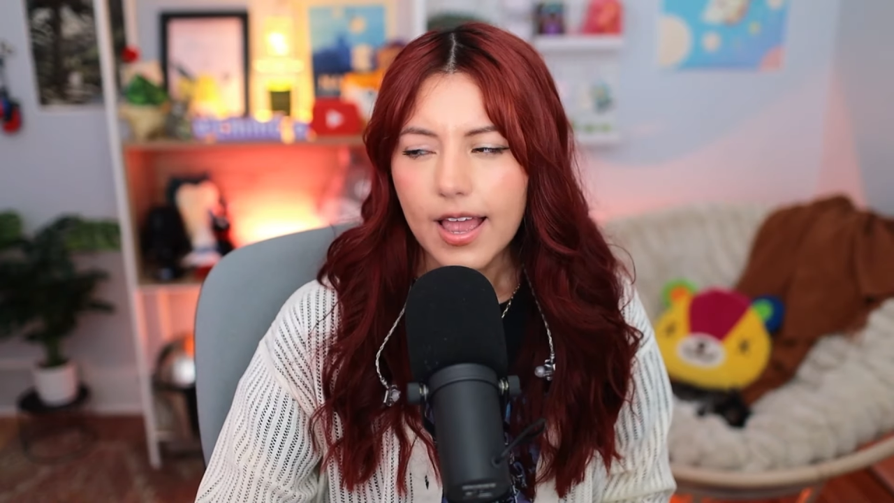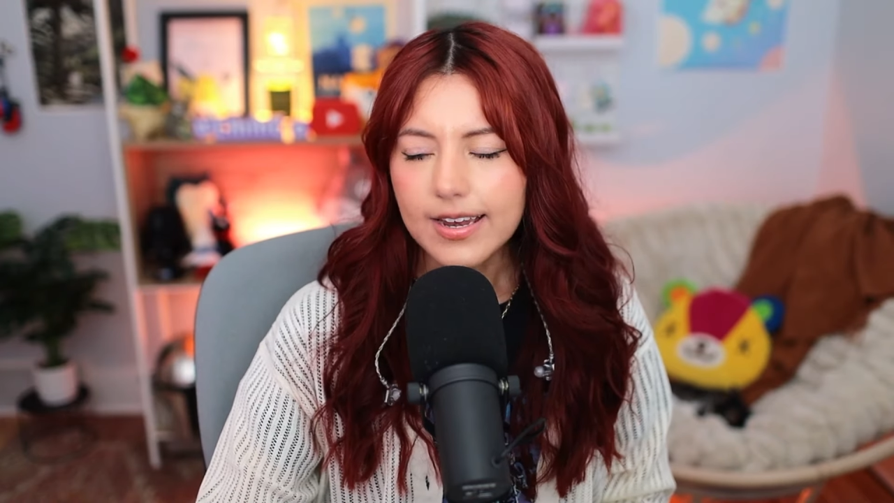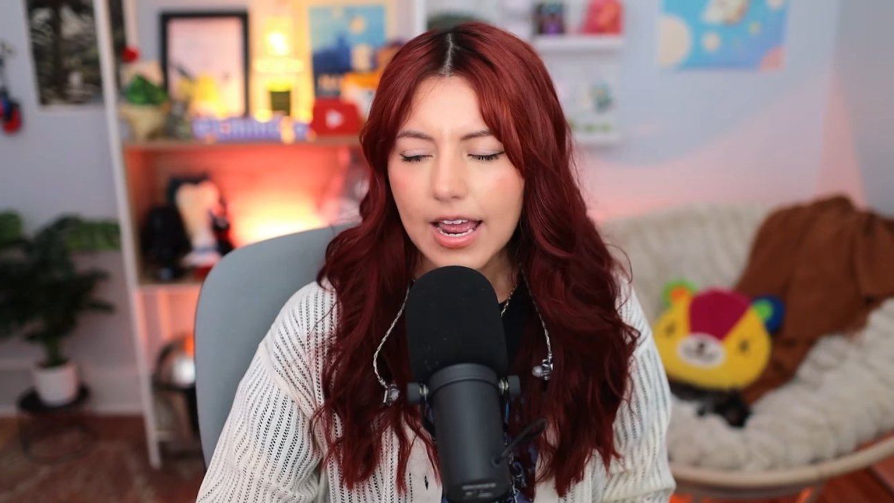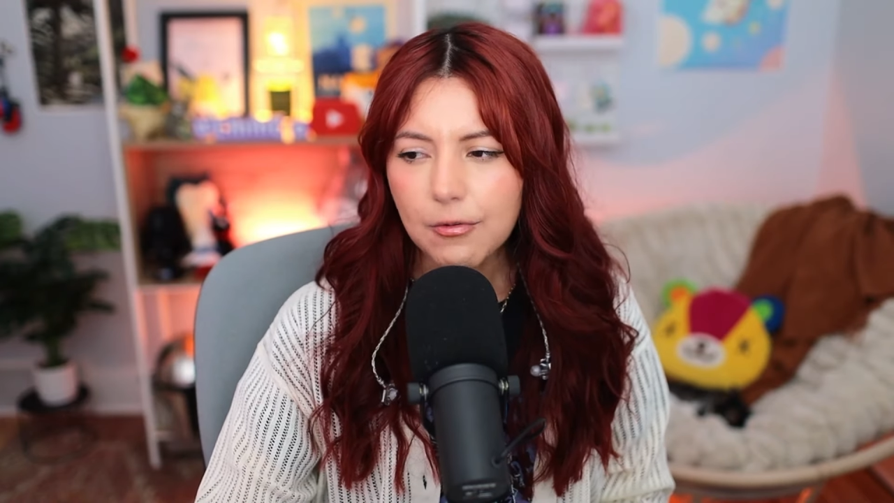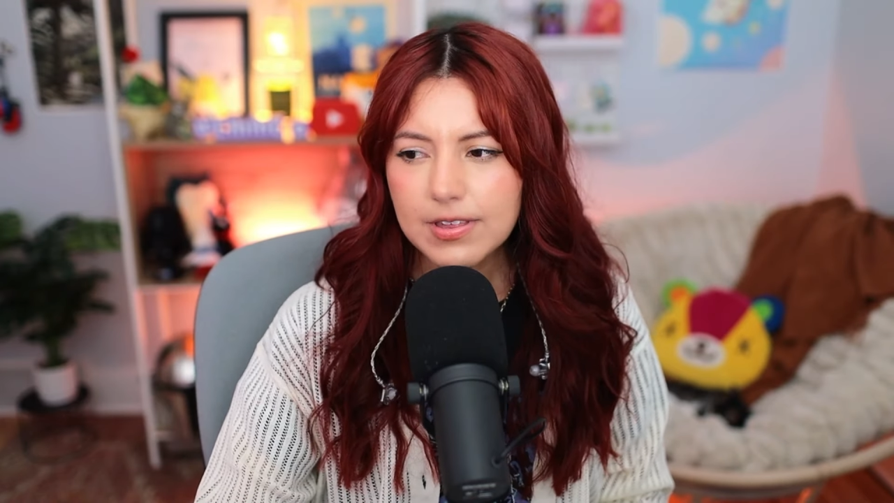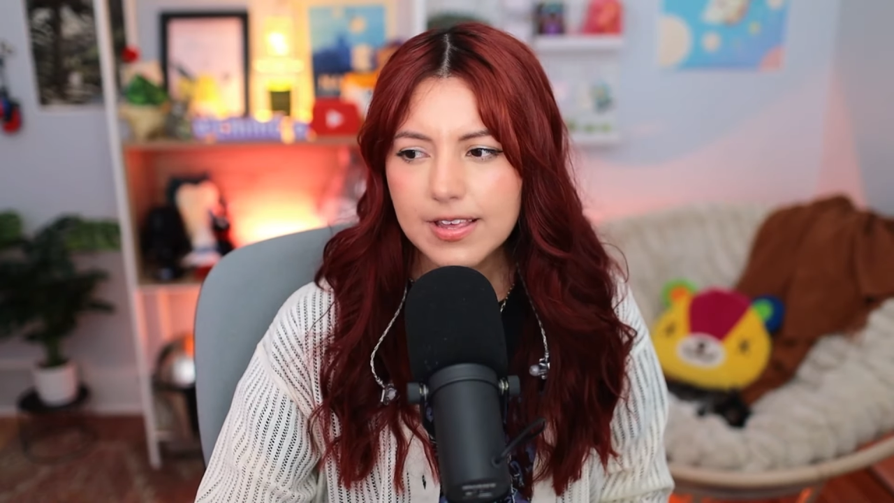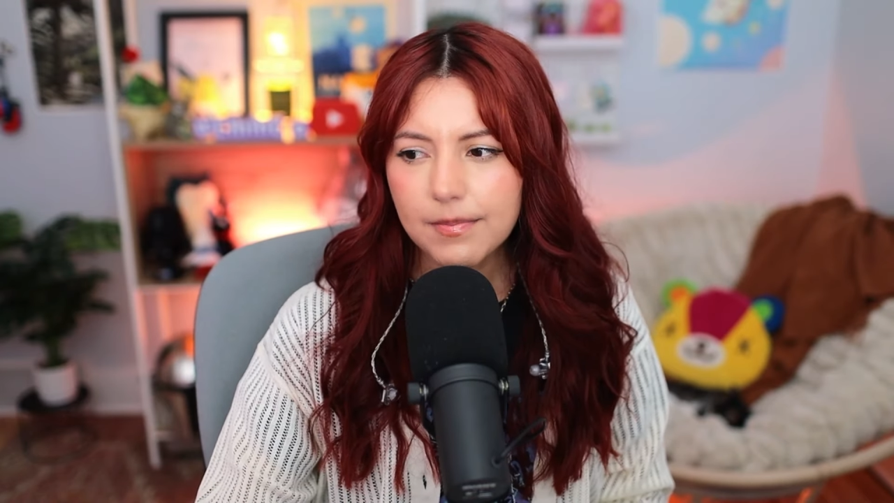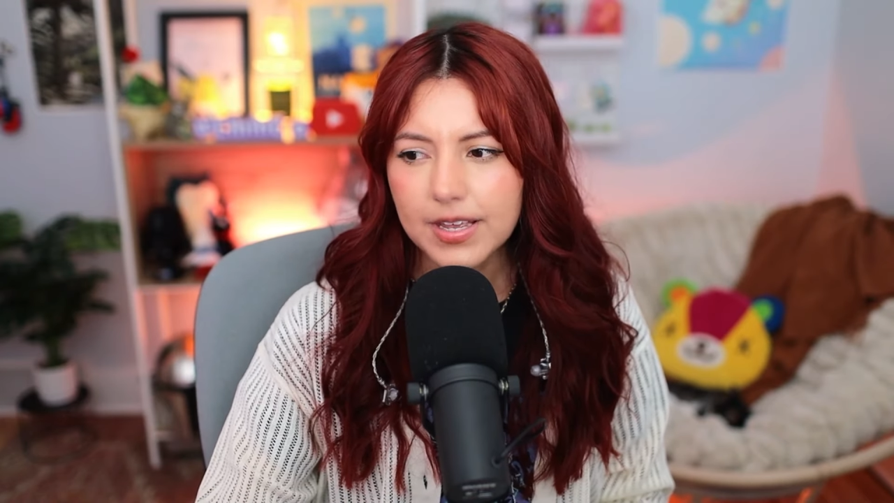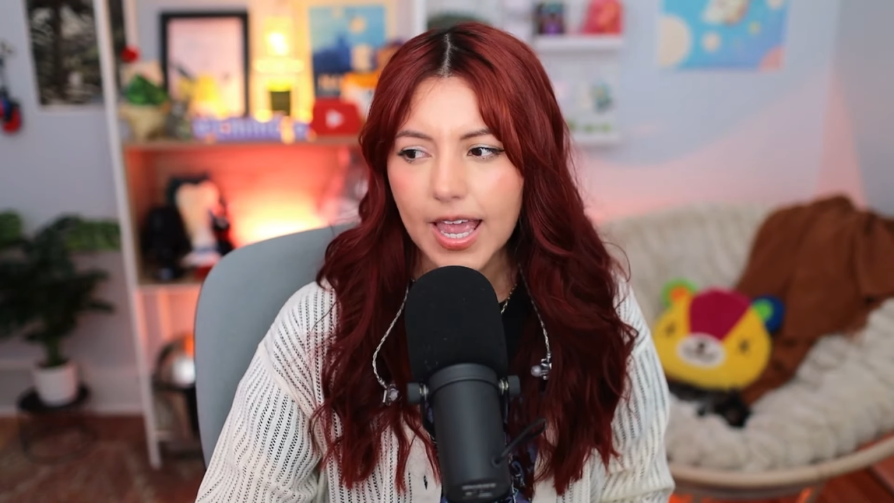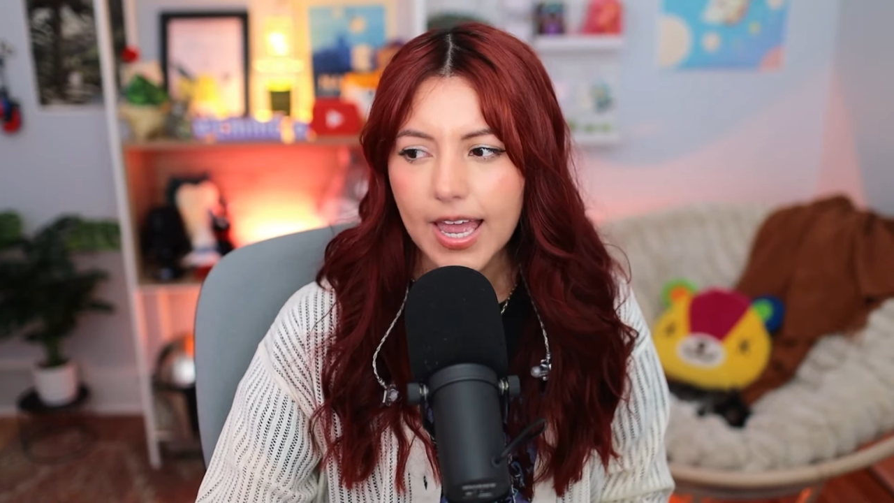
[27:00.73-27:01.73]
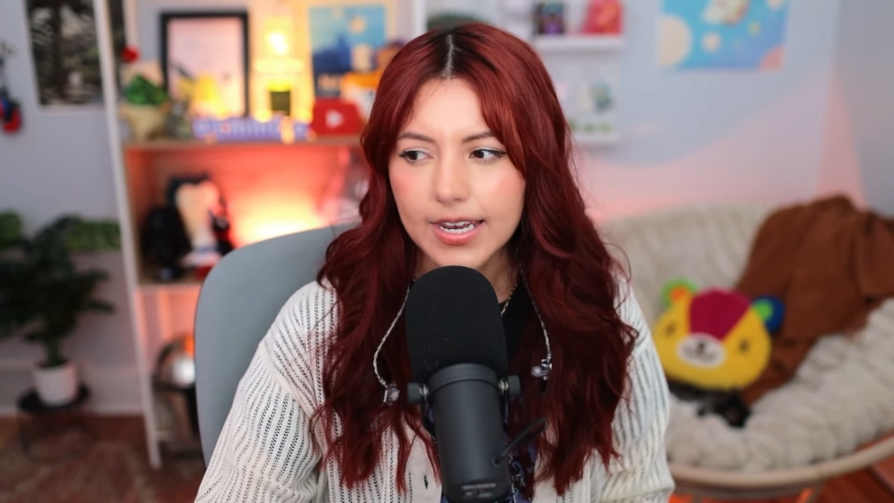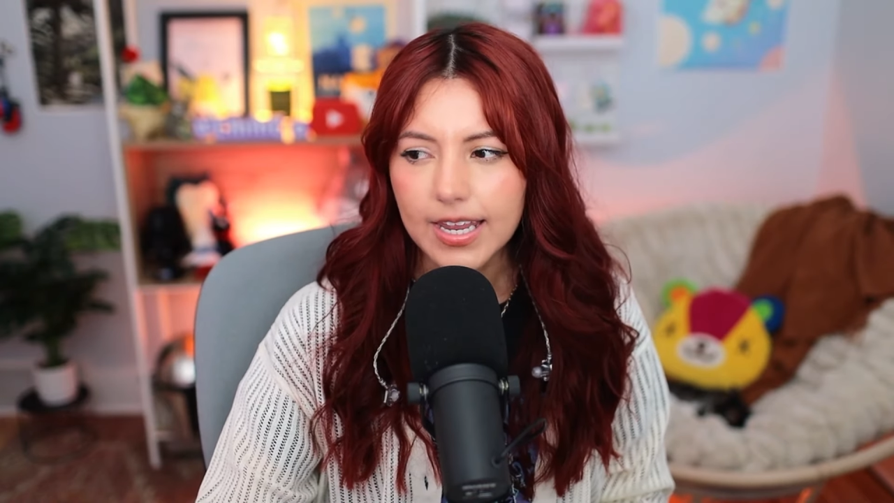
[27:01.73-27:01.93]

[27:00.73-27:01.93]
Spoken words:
And now we see him again,